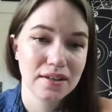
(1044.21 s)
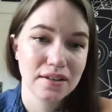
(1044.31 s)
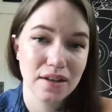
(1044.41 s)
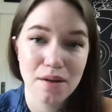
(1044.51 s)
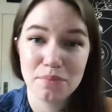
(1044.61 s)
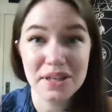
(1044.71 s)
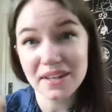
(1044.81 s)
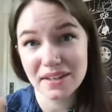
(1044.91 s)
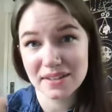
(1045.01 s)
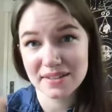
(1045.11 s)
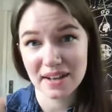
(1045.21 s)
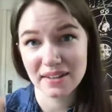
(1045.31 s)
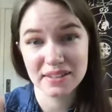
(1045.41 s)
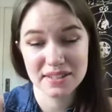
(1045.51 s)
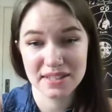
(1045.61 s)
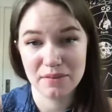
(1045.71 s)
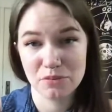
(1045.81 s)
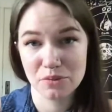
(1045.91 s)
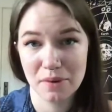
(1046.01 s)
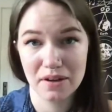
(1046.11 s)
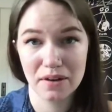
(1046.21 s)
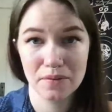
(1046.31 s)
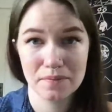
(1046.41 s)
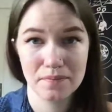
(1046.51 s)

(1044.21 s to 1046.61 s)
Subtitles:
not be exactly the same tomorrow?